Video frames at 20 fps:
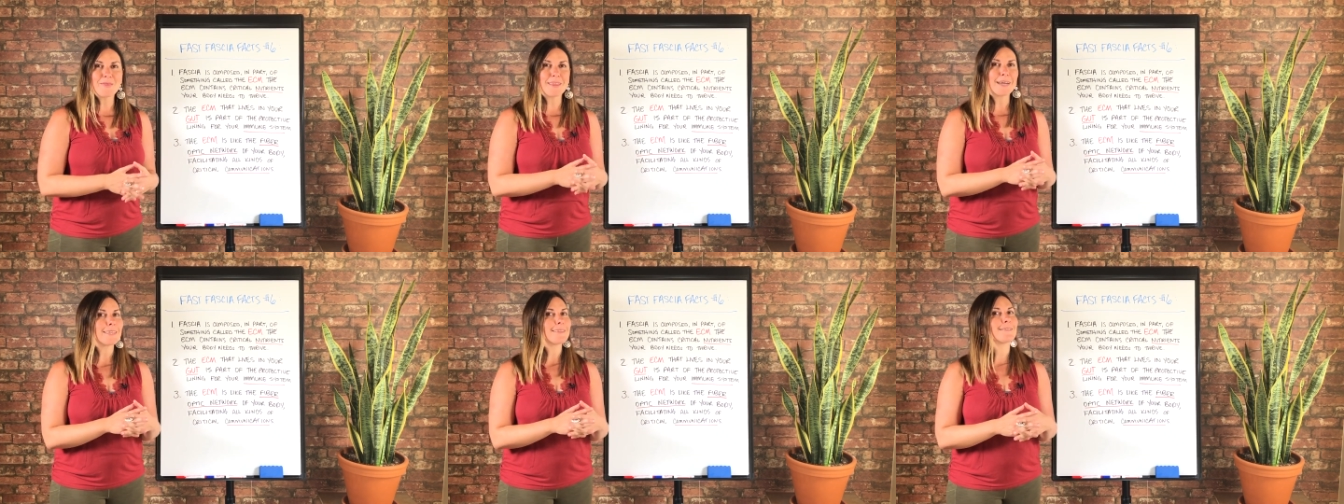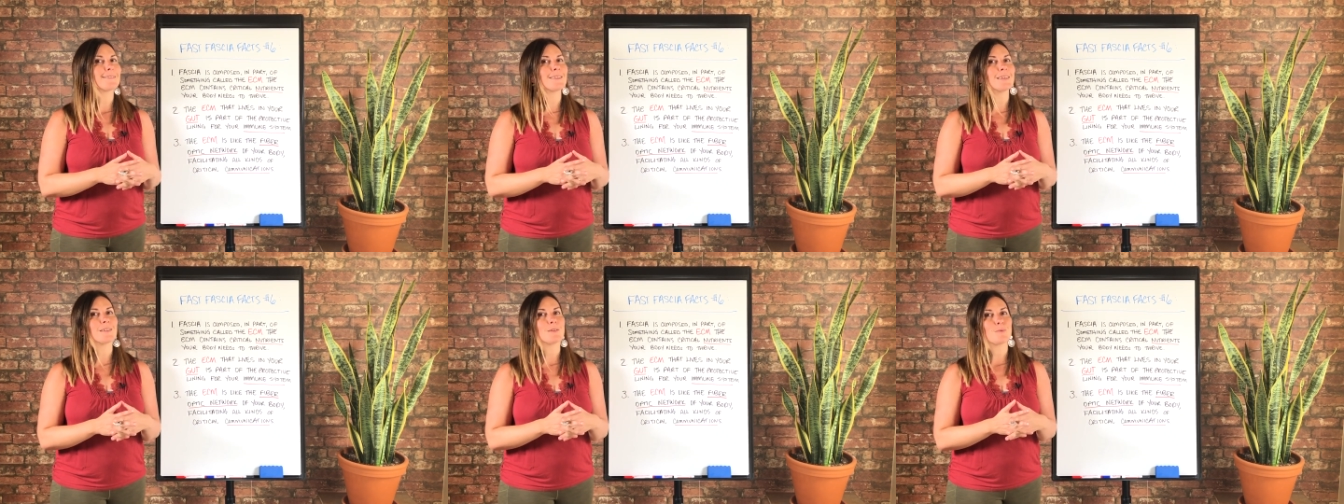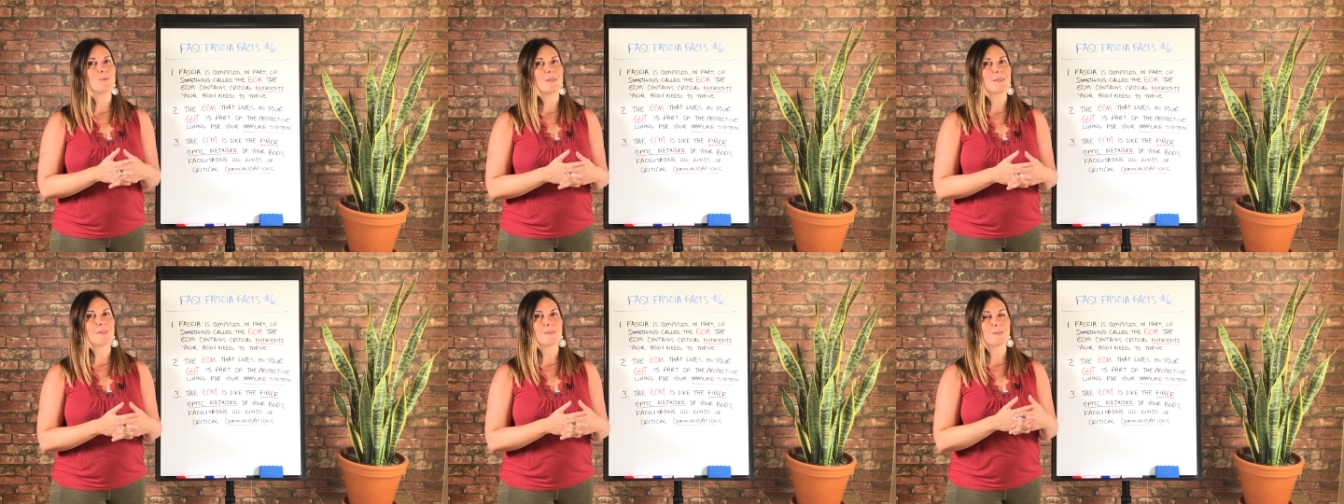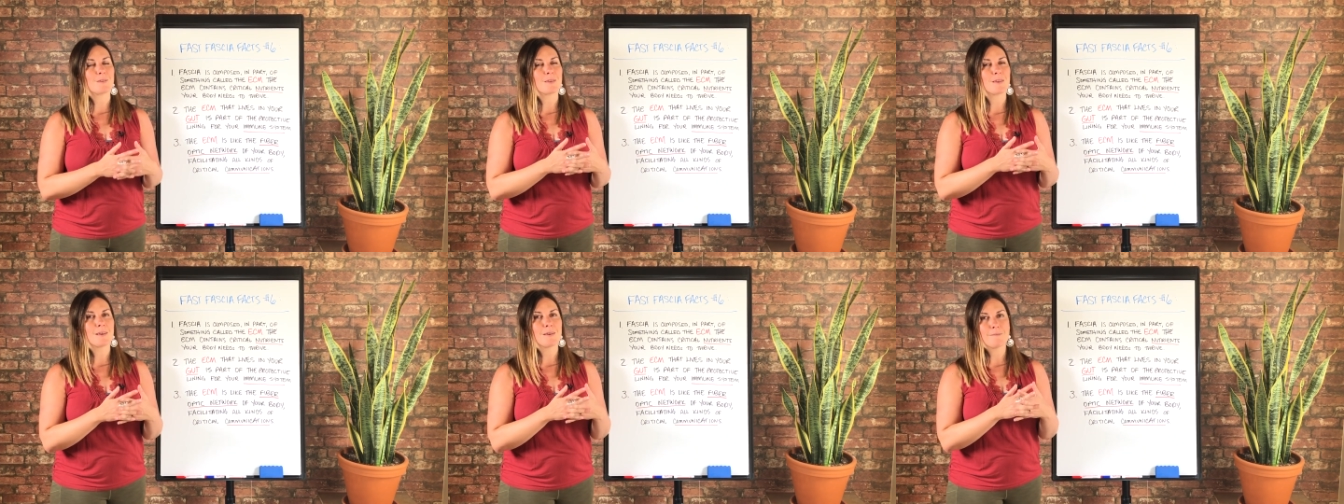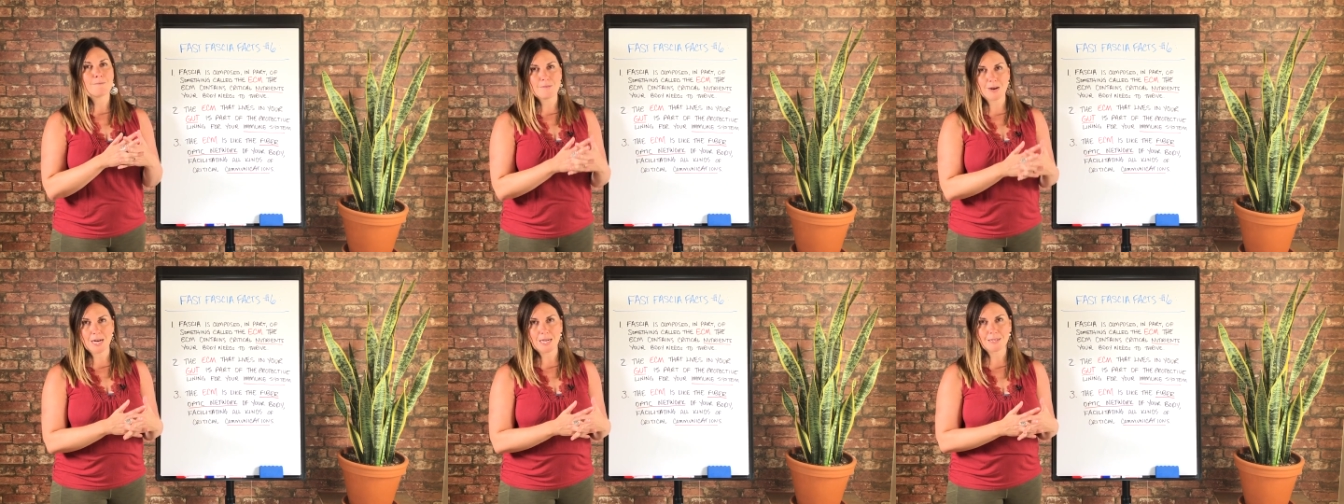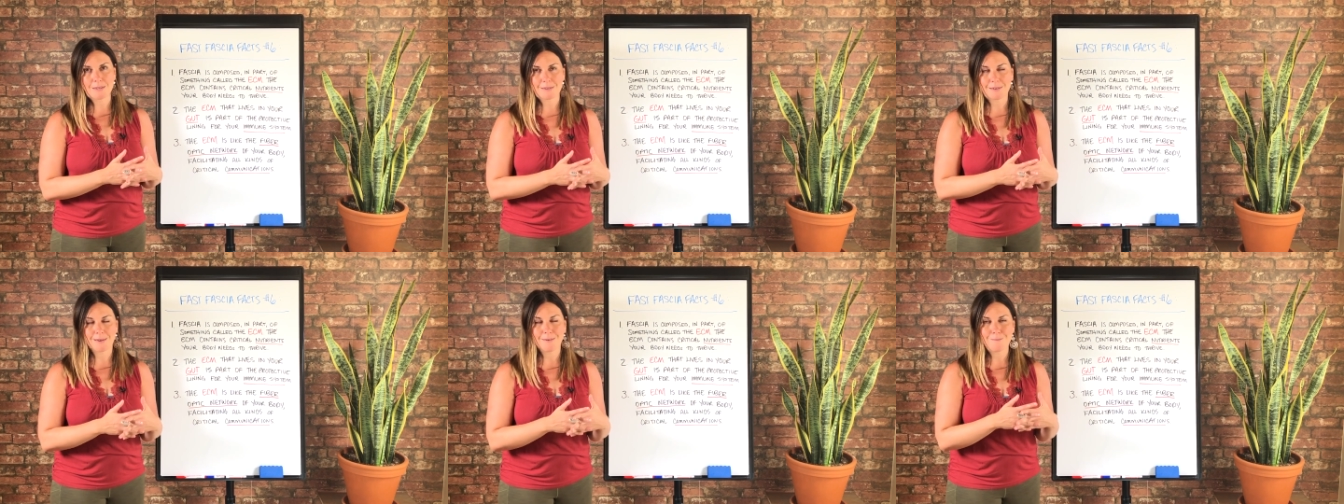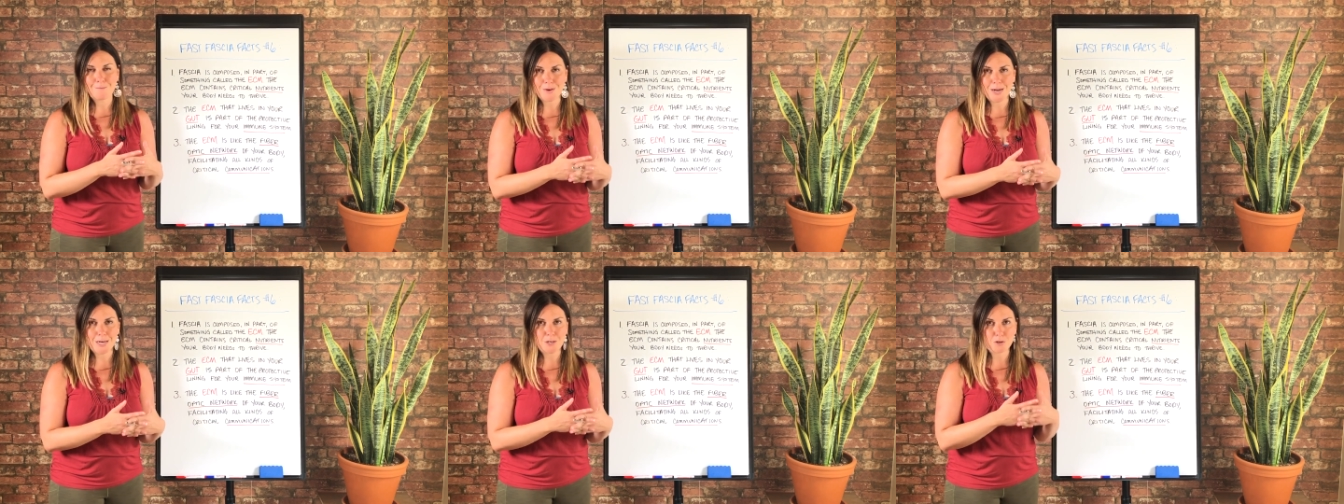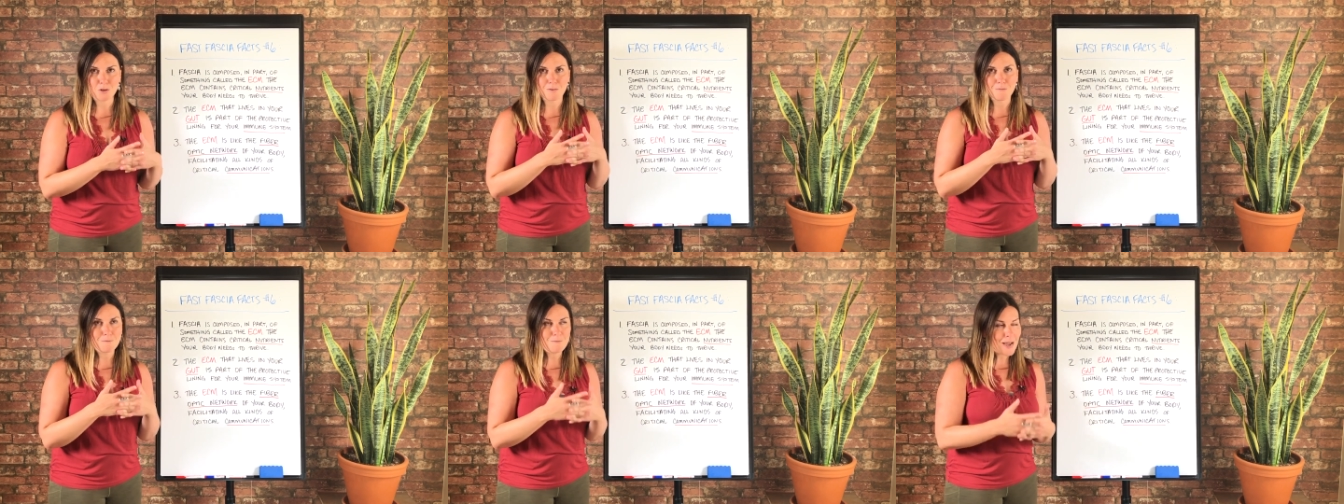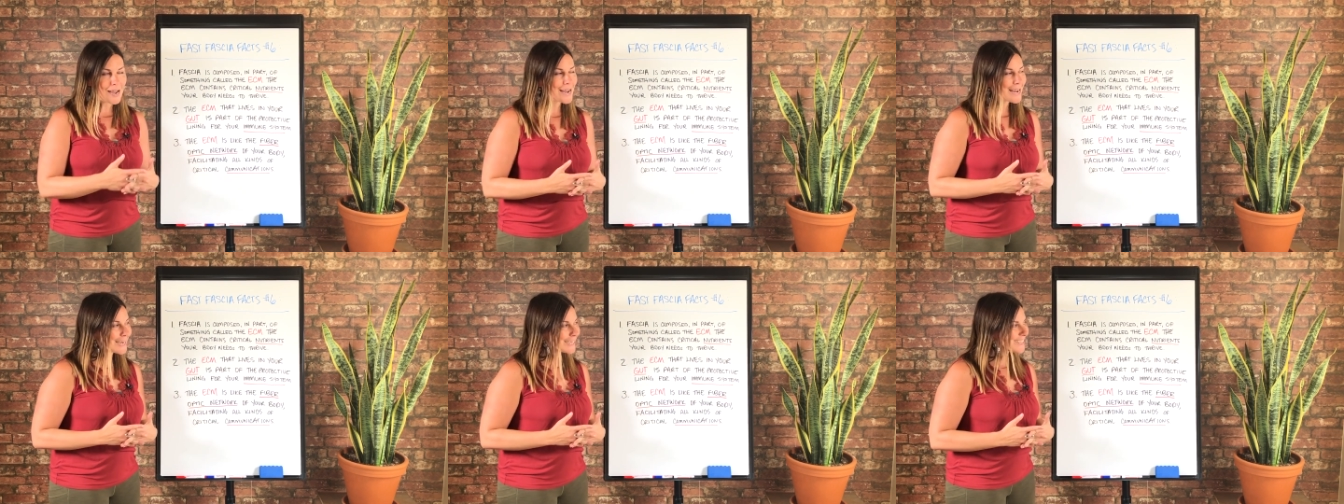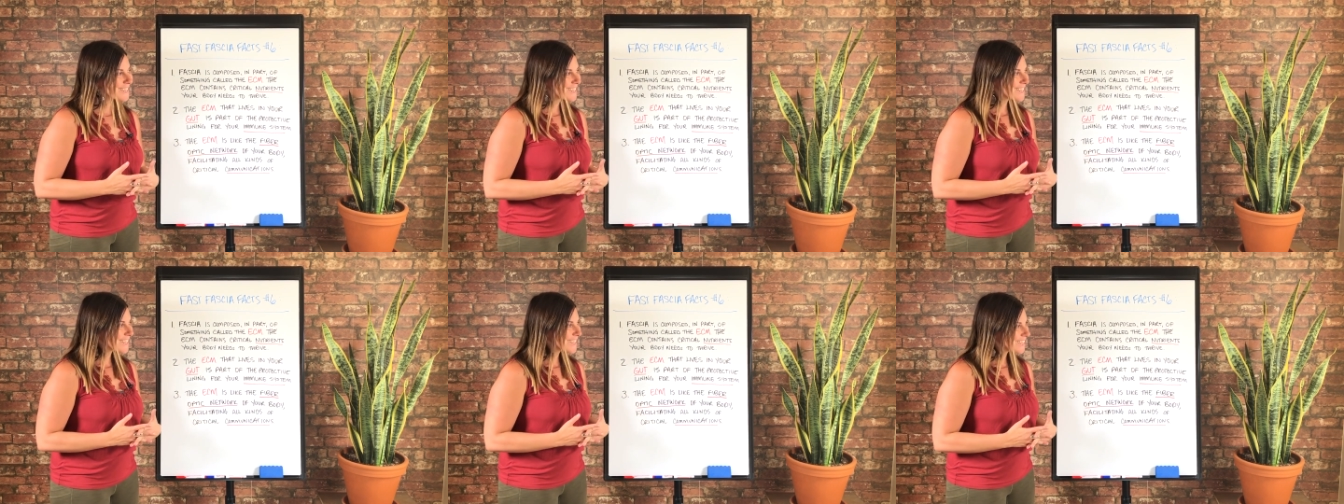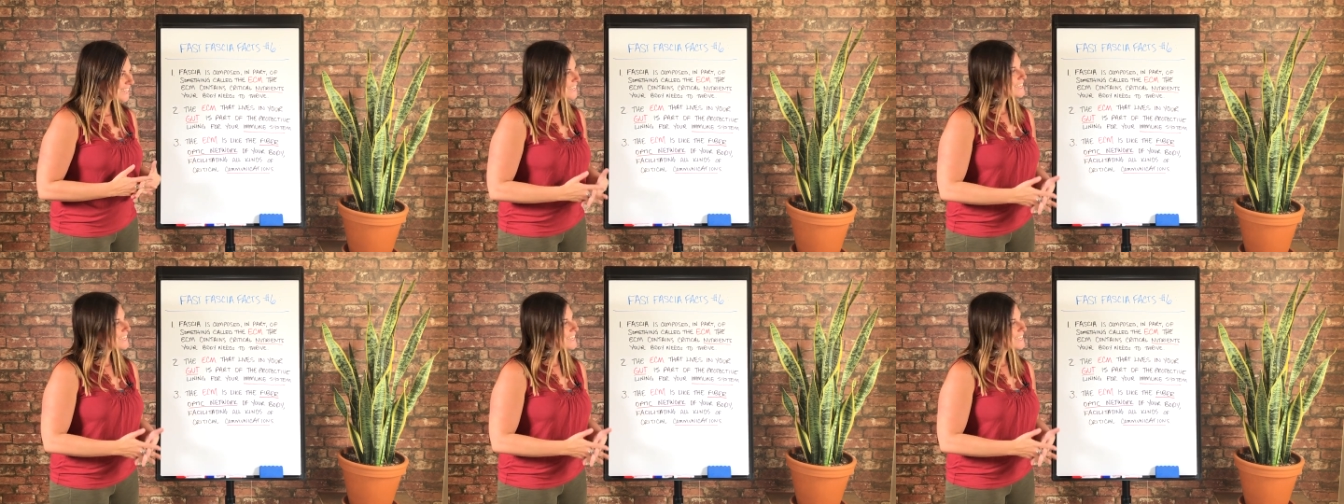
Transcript: That's this week's Fast Fascia Facts,